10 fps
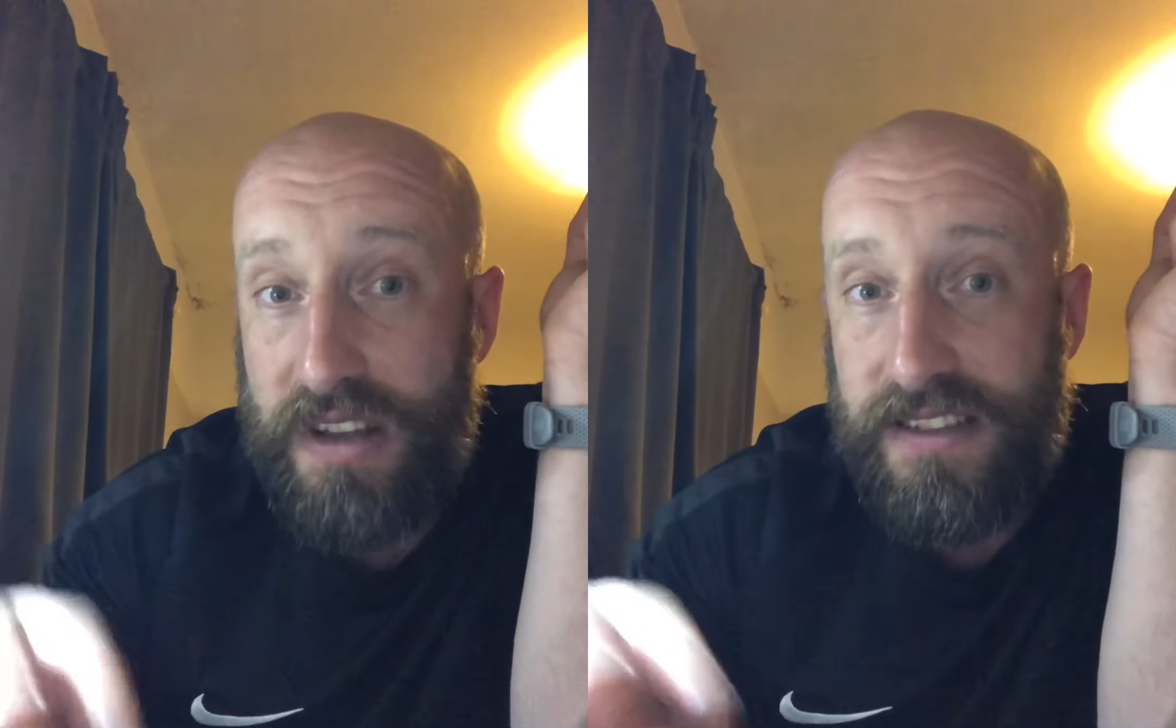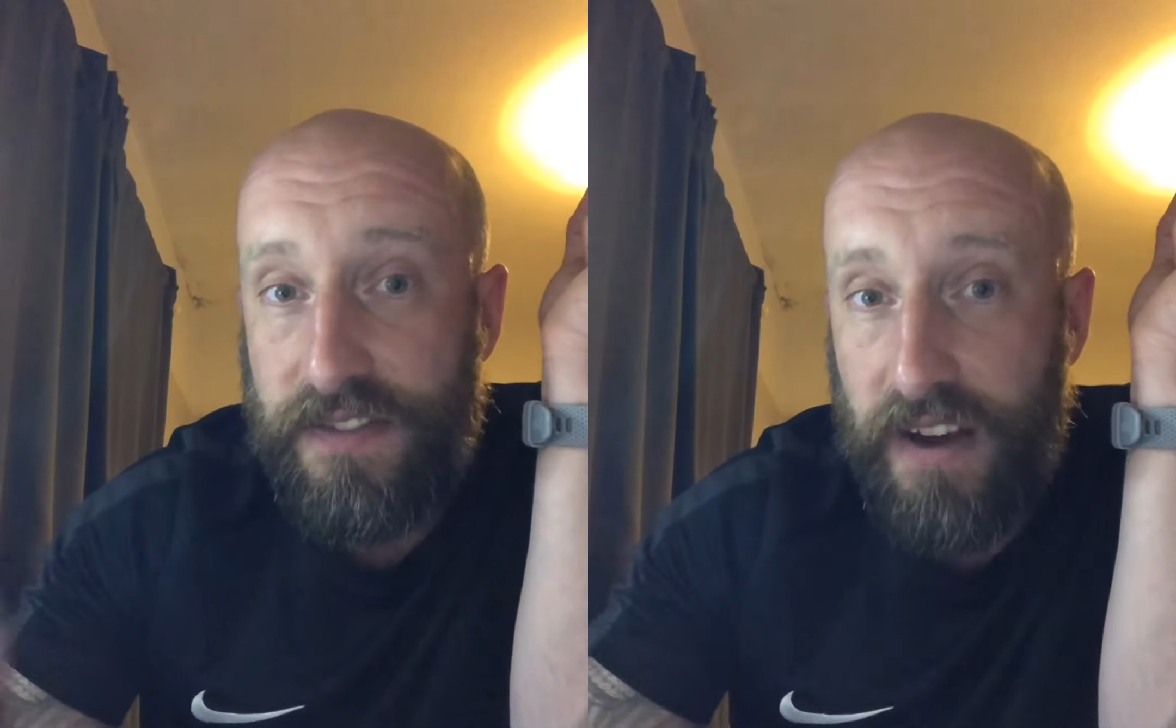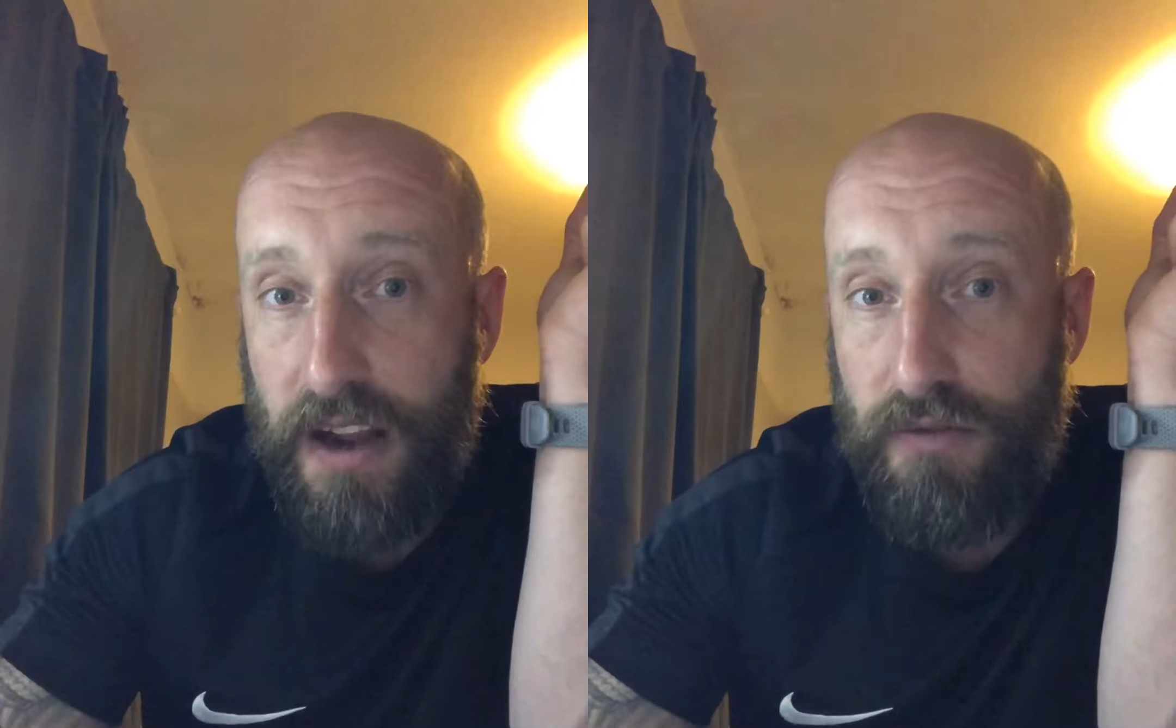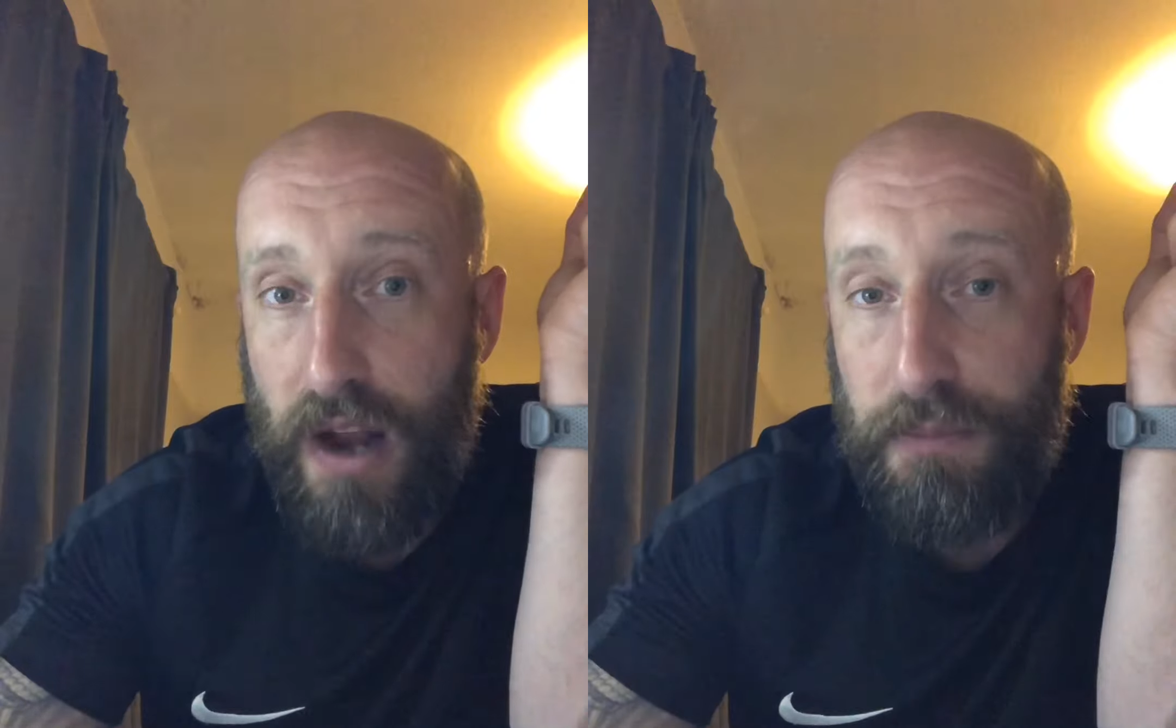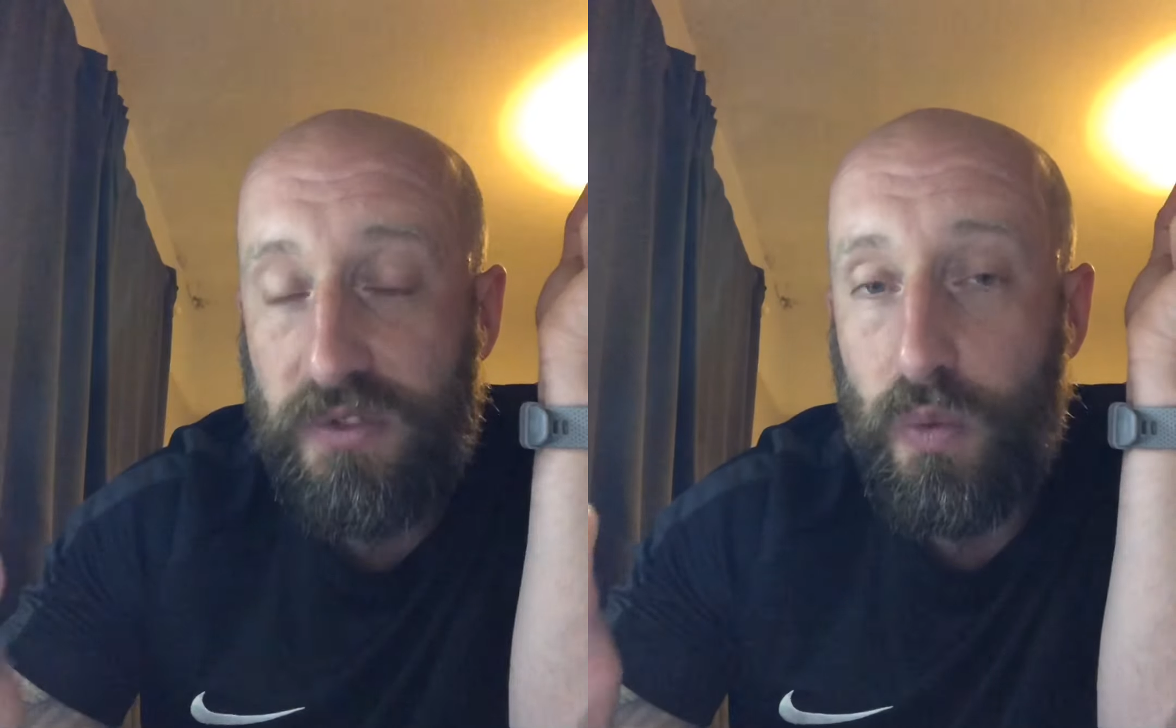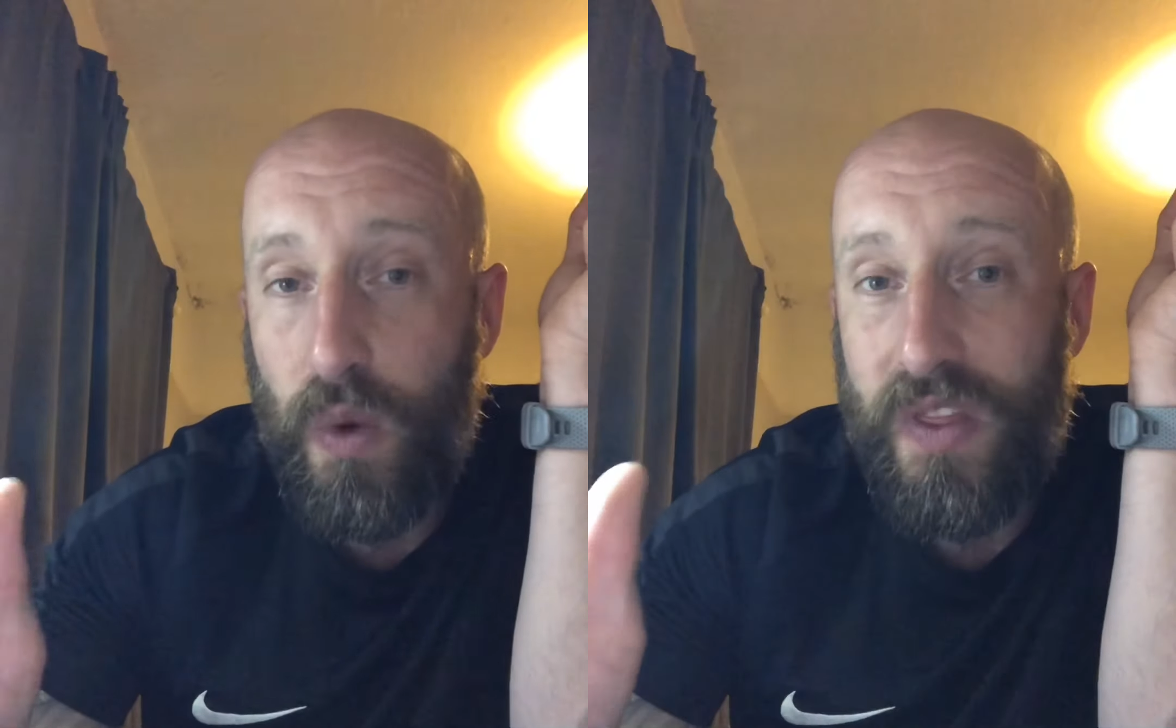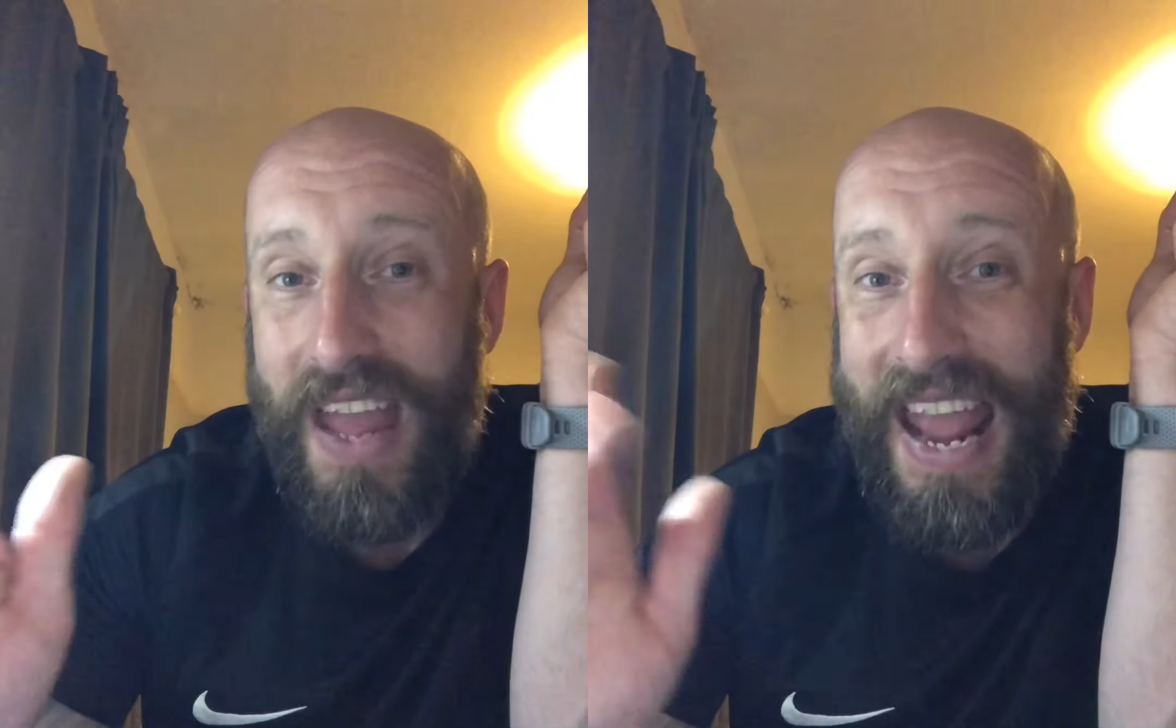to 5 reps with